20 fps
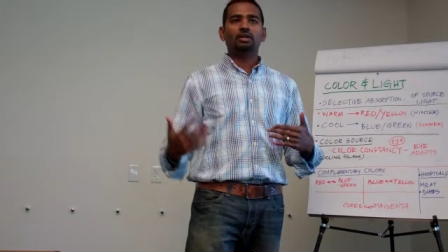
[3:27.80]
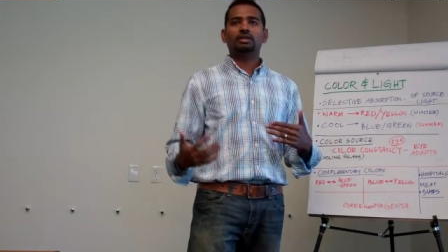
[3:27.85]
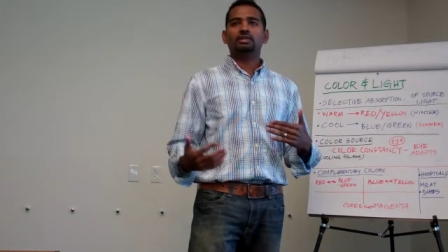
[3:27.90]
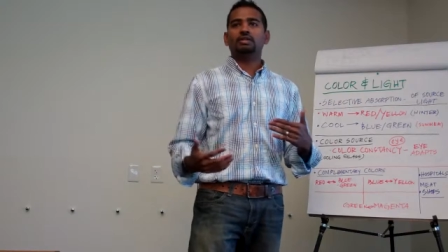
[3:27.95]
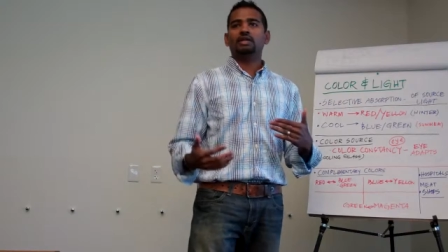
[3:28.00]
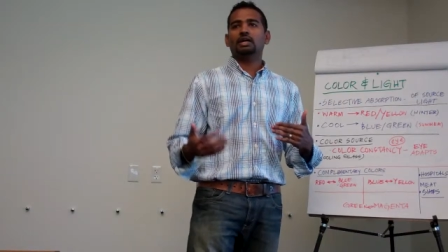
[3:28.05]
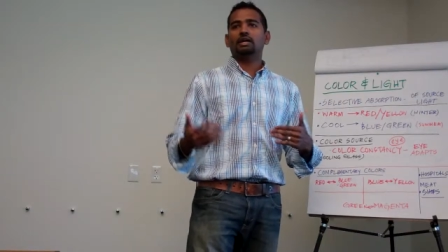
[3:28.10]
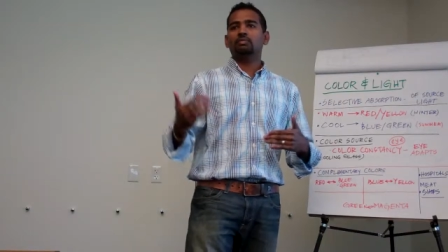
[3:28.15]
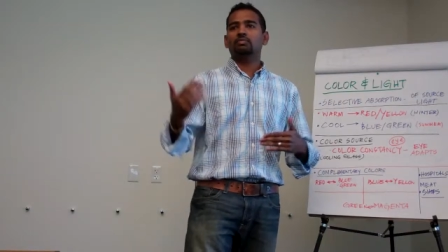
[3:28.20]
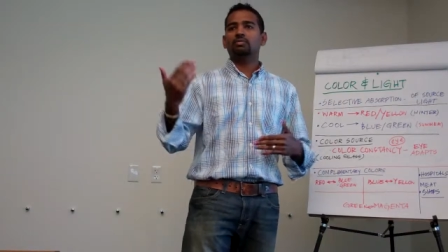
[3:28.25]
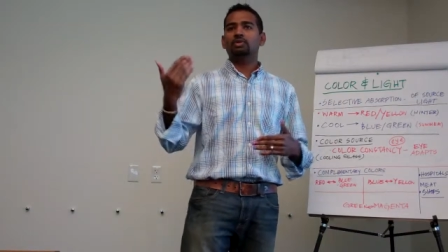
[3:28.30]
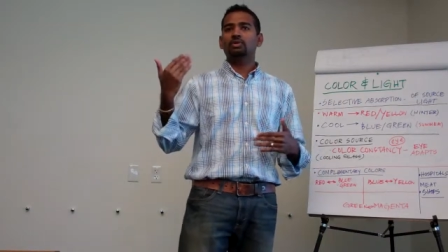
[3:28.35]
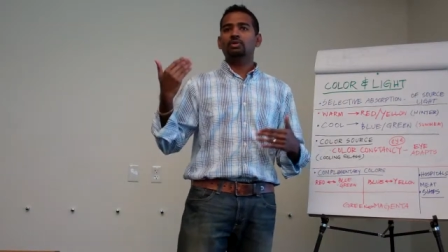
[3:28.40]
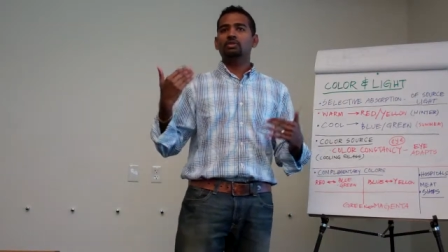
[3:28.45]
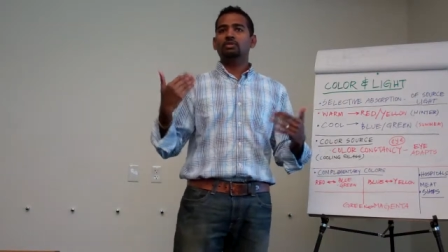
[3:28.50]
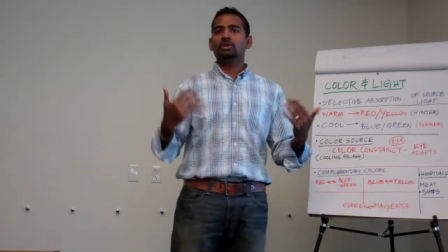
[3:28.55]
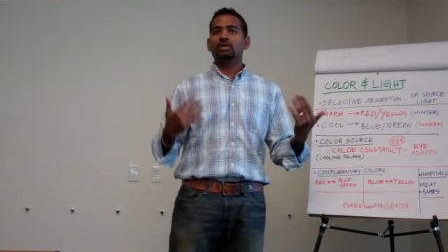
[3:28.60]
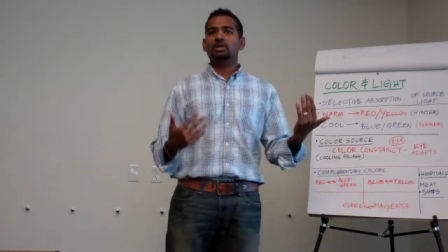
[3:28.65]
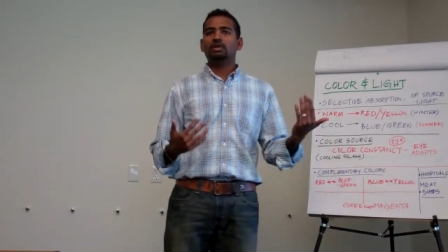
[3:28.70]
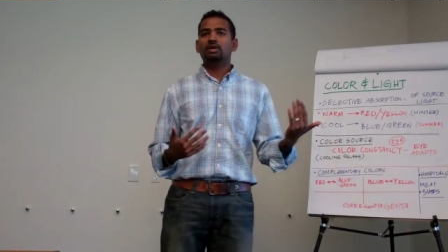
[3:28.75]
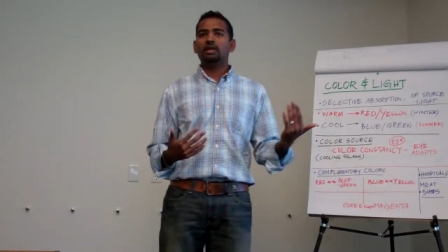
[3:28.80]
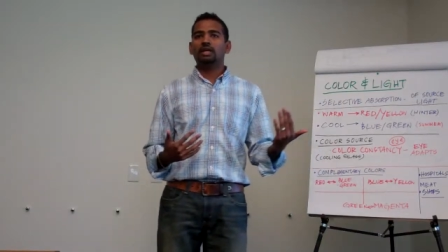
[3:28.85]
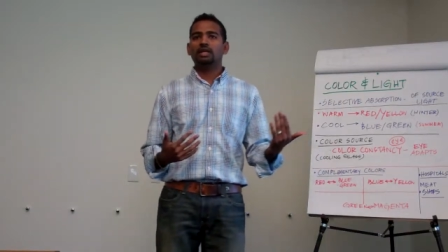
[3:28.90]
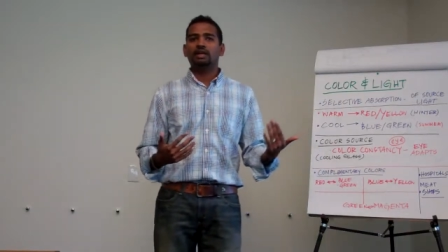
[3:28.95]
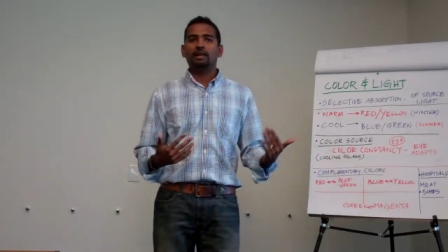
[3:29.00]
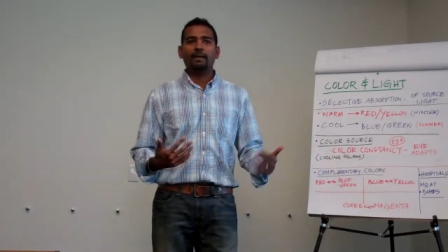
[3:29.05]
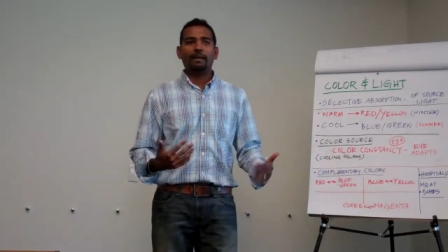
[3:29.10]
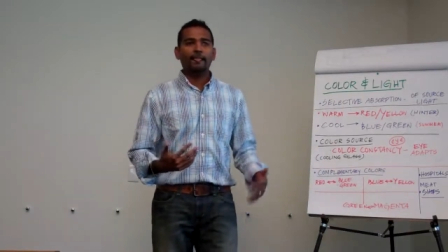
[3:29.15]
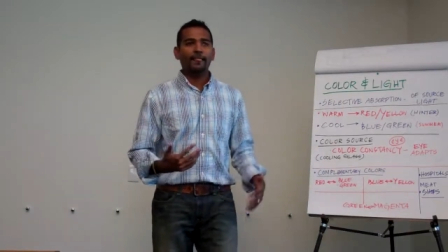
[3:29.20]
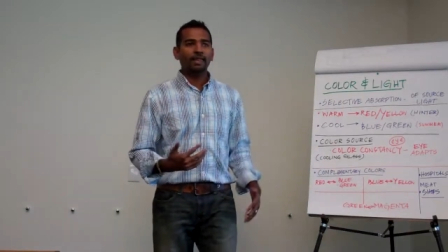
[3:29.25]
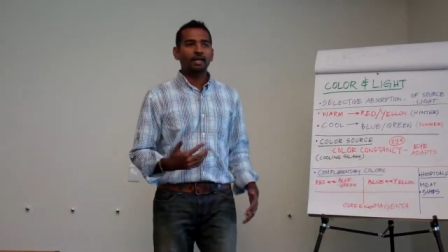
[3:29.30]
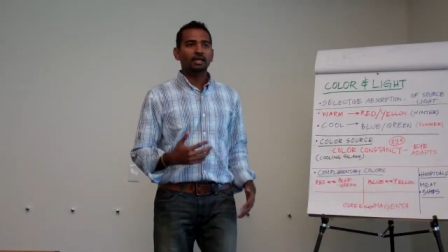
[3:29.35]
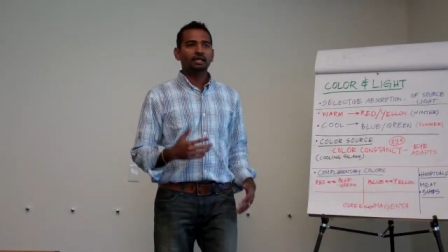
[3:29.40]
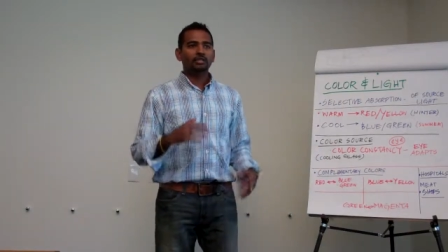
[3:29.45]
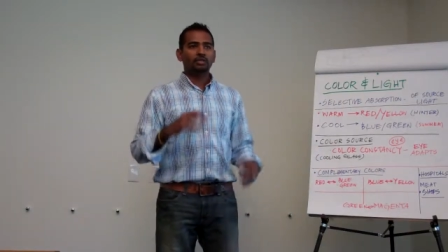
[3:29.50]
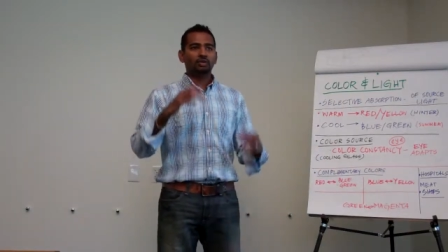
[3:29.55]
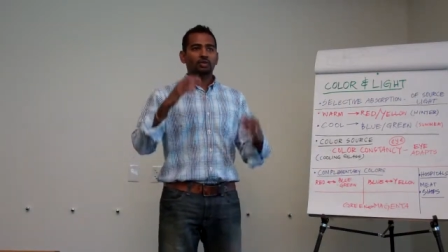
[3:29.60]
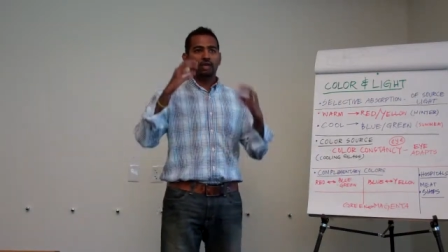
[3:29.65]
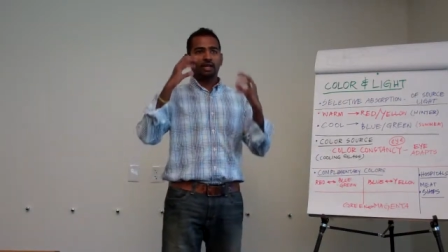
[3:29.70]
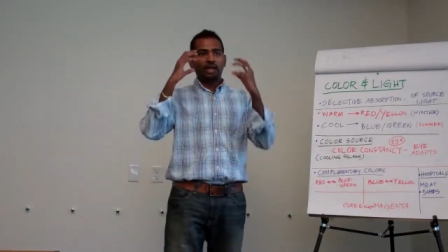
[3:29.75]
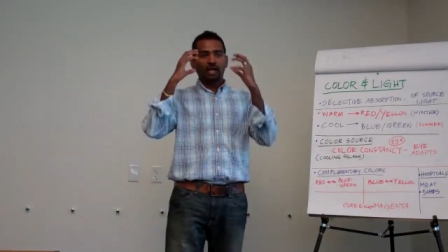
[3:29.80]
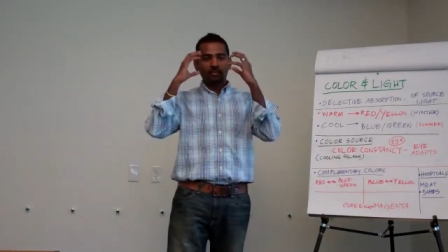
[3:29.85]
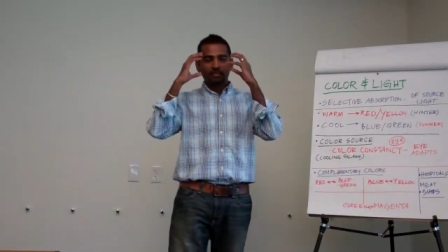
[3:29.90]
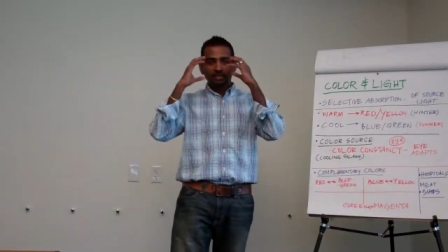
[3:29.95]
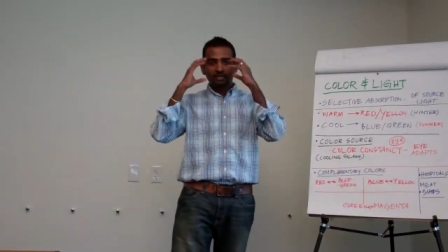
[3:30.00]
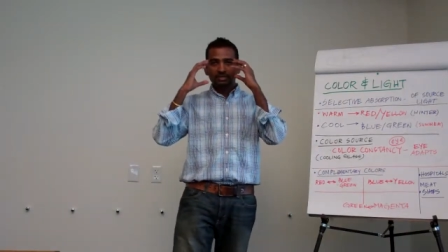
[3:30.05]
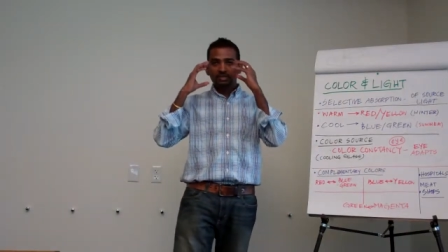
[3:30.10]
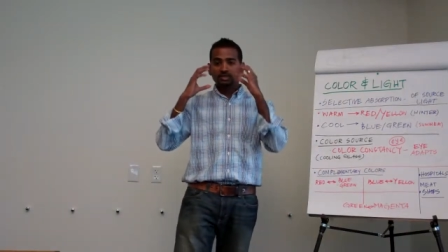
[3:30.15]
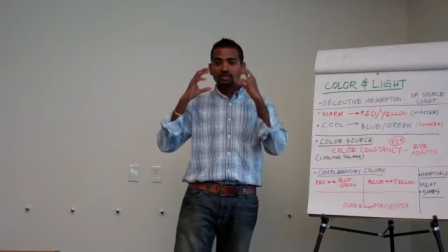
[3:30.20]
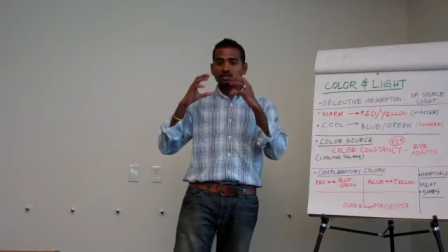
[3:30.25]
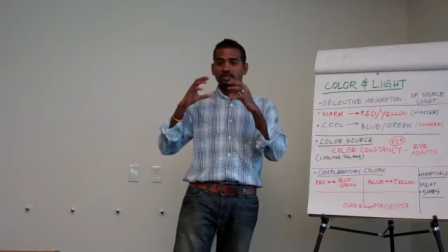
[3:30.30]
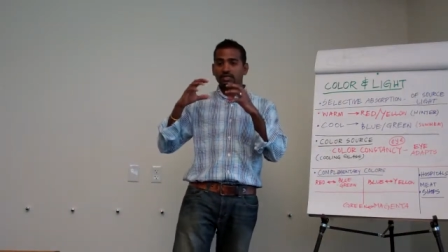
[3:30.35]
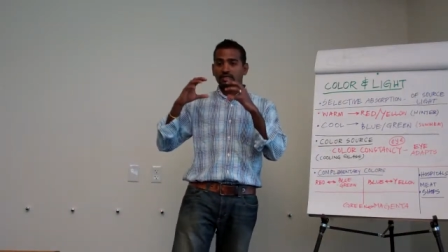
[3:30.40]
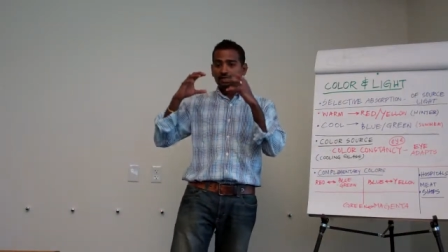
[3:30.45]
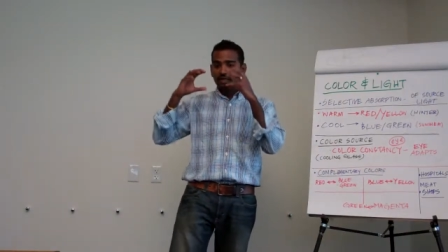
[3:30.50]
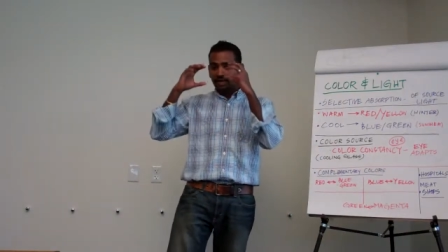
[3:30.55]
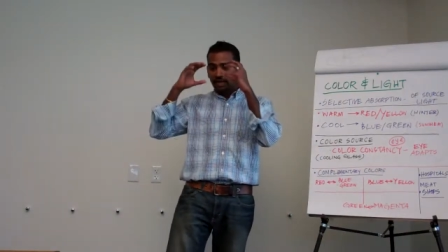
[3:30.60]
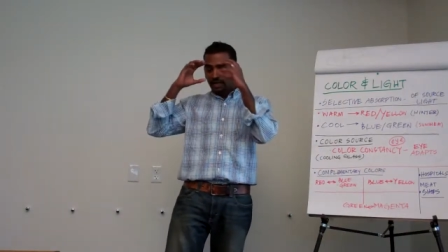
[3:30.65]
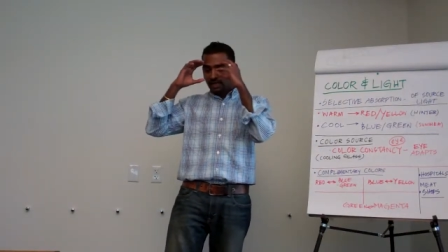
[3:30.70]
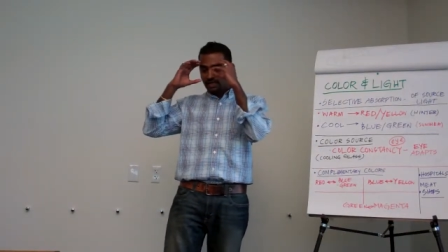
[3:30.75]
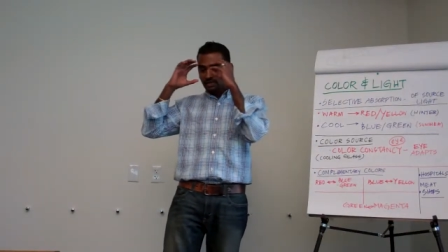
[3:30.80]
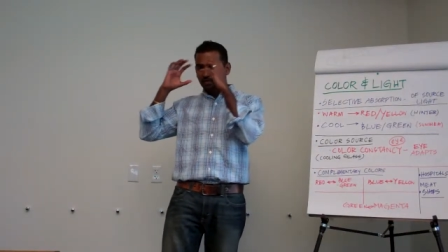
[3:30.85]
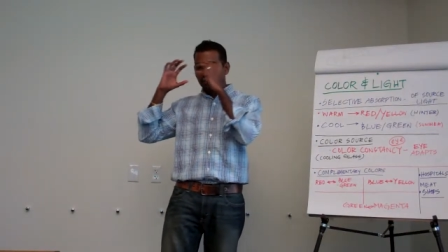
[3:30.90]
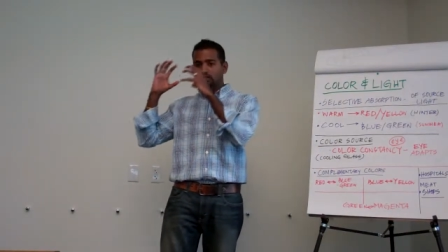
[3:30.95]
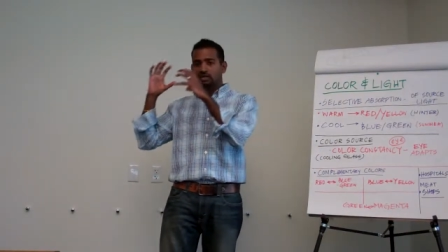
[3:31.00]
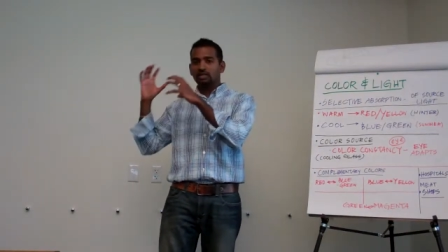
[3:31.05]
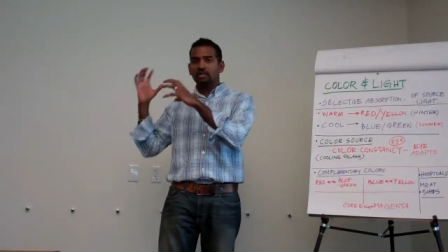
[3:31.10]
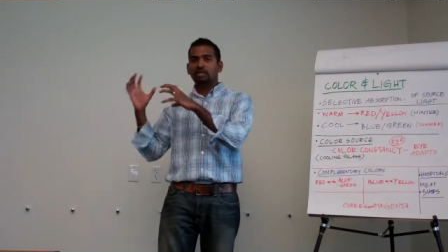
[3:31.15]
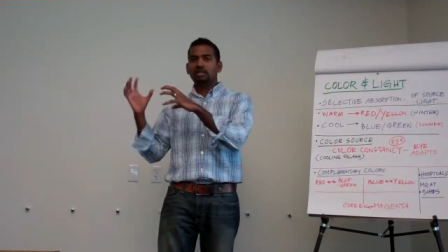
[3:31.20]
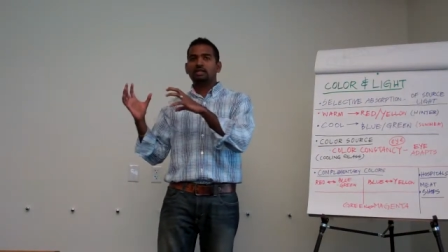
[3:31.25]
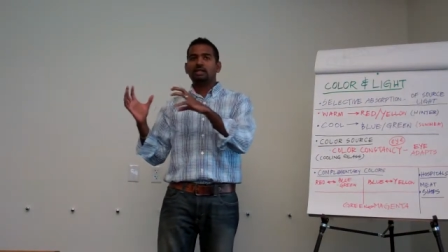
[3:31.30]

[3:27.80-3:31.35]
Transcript: the time blue and green. So what happens is it naturally